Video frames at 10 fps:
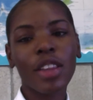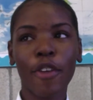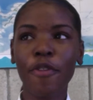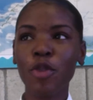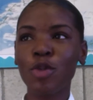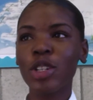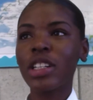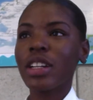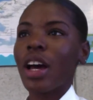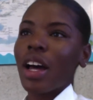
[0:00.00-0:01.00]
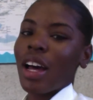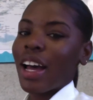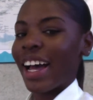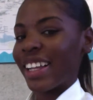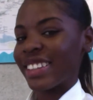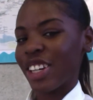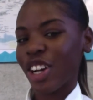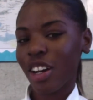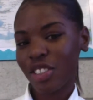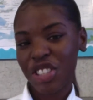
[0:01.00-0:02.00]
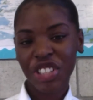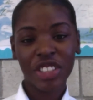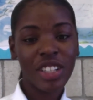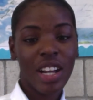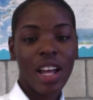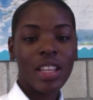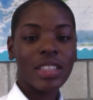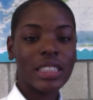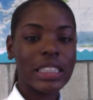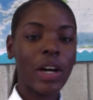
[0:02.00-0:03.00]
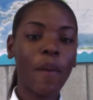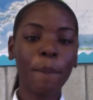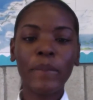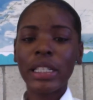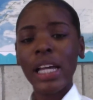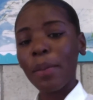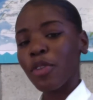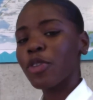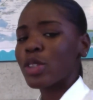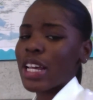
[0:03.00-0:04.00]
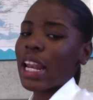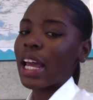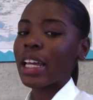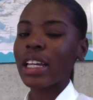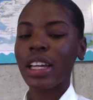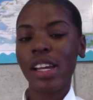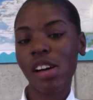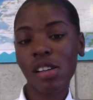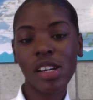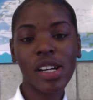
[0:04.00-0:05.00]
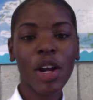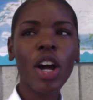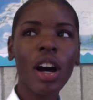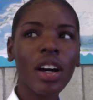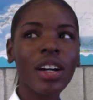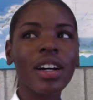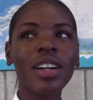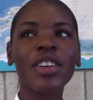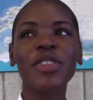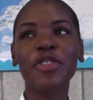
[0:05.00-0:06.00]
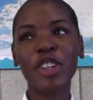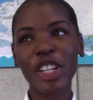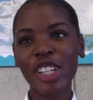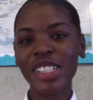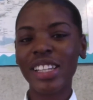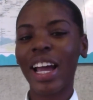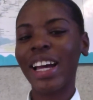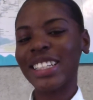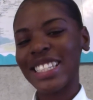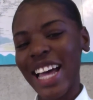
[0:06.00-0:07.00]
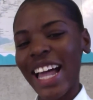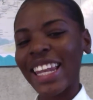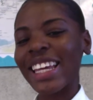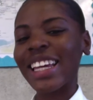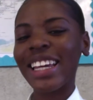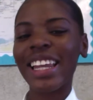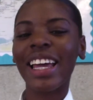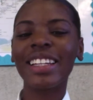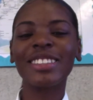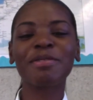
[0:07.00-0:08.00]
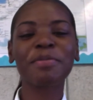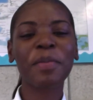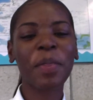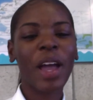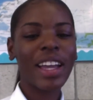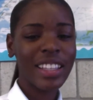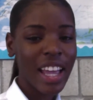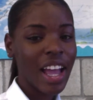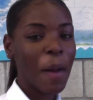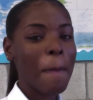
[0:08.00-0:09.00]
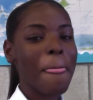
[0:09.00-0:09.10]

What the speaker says: the food, and their culture. The type of foods I like are conch fritters and conch salad, and yeah.